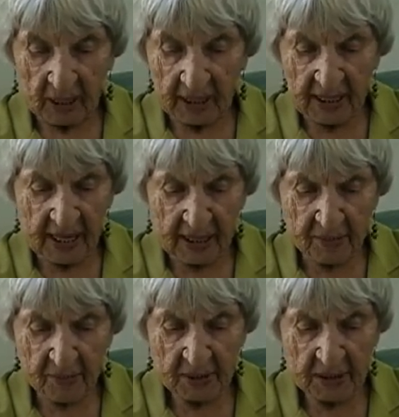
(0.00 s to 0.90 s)
He
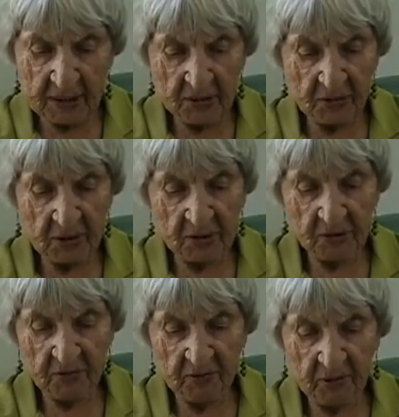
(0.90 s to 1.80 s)
hadn't been in this
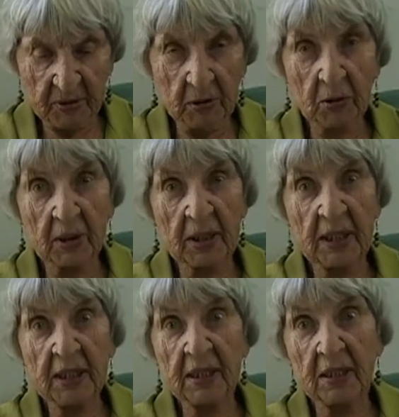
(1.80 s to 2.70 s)
country very long, and
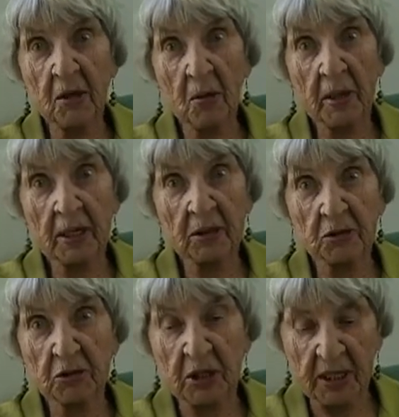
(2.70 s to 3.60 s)
he didn't know
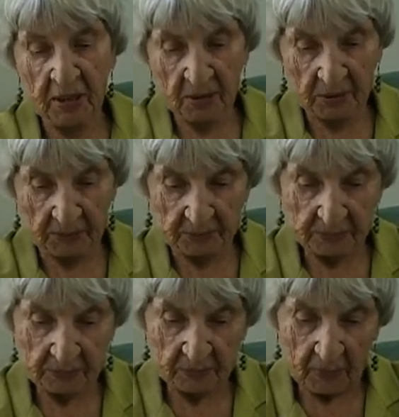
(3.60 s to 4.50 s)
English either.
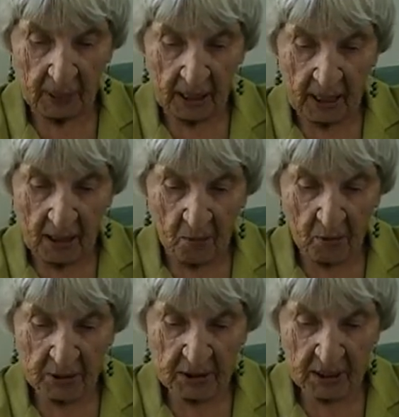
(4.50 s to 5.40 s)

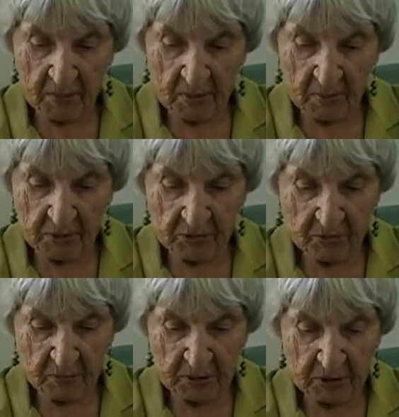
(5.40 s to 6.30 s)
One time I must
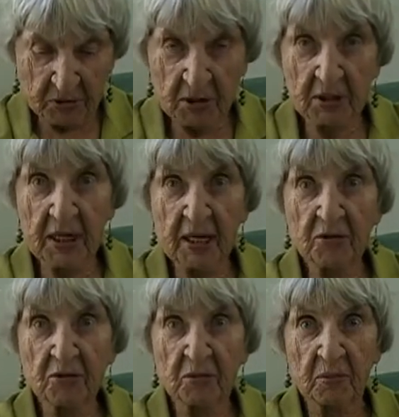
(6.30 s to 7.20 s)
have pitched a
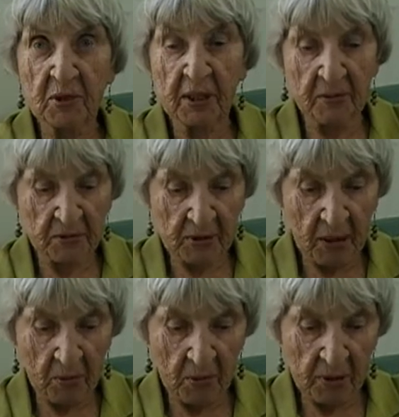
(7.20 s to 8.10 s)
tantrum when I was
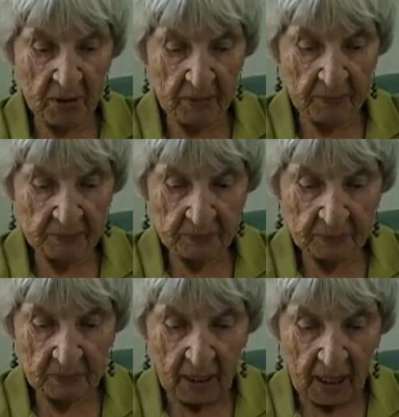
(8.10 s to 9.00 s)
out with him,
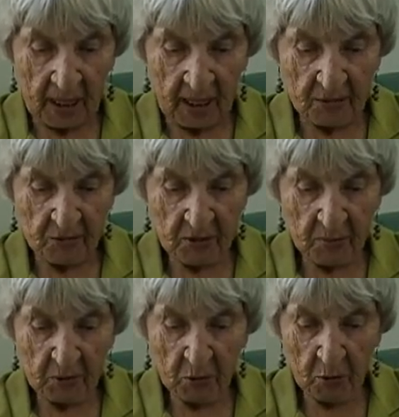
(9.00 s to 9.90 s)
and
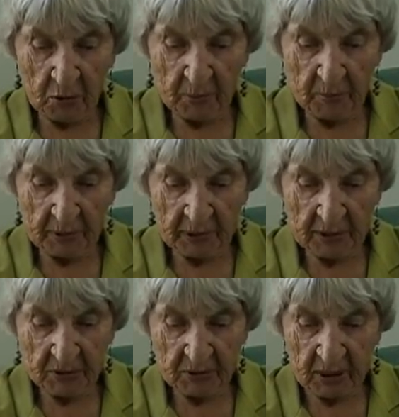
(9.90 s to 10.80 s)
someone called the
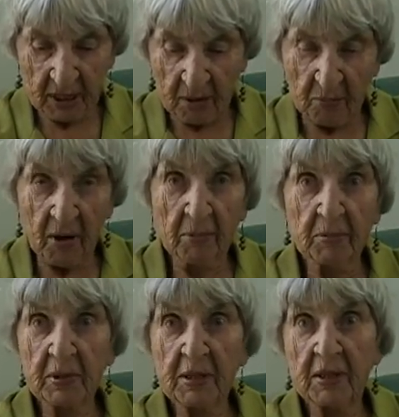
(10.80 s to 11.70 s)
police,
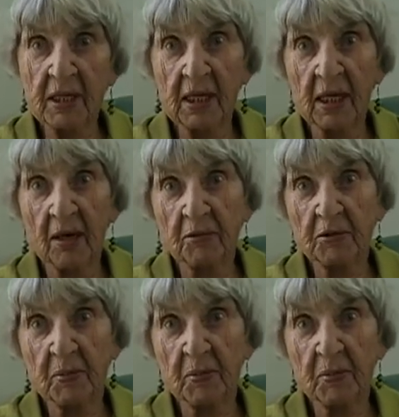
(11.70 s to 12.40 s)
probably thinking I was